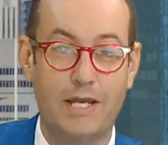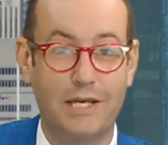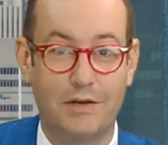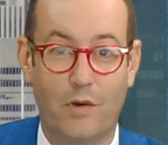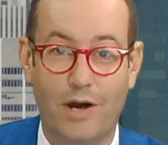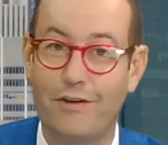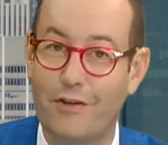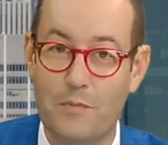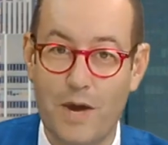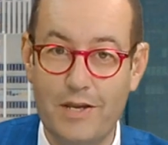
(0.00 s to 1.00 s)
making quite a
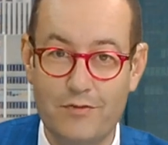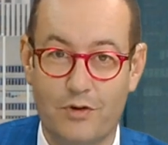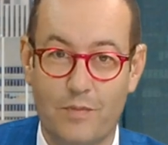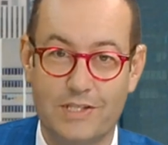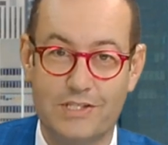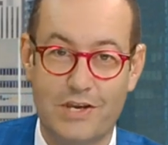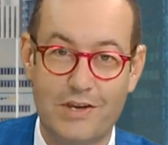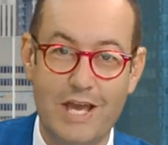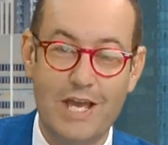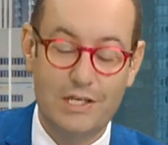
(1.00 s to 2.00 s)
lot of money from it.
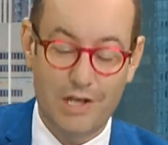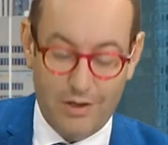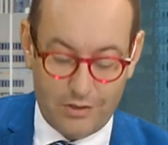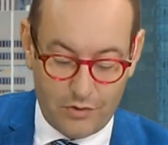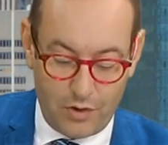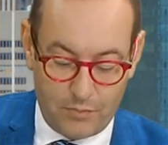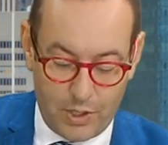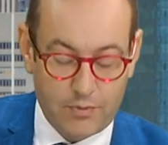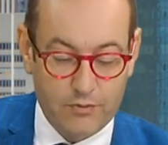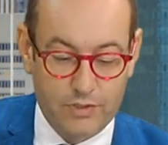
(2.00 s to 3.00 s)
So, you know, good on
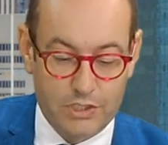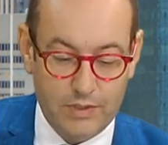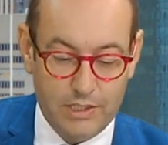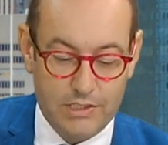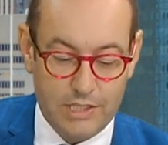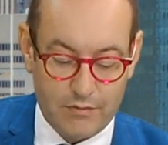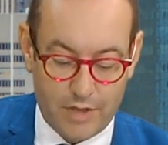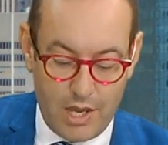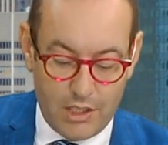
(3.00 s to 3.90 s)
people for doing stuff.